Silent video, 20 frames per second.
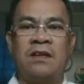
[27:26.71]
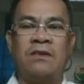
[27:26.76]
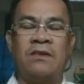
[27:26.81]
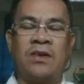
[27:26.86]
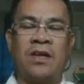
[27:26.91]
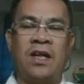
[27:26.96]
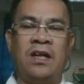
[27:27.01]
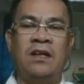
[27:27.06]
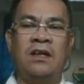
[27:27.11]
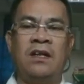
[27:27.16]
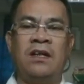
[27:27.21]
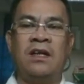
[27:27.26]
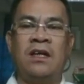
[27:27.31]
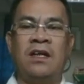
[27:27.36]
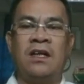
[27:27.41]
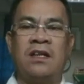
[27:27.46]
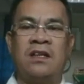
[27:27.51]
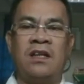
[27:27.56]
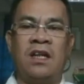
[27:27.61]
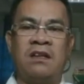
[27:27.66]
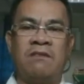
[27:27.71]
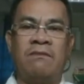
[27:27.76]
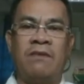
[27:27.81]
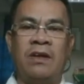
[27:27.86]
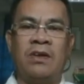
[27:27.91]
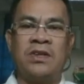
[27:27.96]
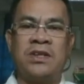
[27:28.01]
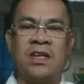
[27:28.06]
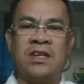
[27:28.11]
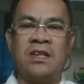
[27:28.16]
Okay, that
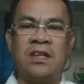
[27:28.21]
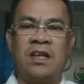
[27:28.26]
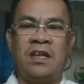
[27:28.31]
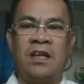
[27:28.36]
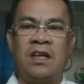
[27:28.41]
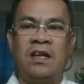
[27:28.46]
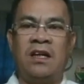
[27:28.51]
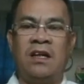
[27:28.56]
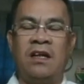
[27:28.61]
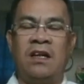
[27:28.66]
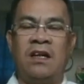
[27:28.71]
velocity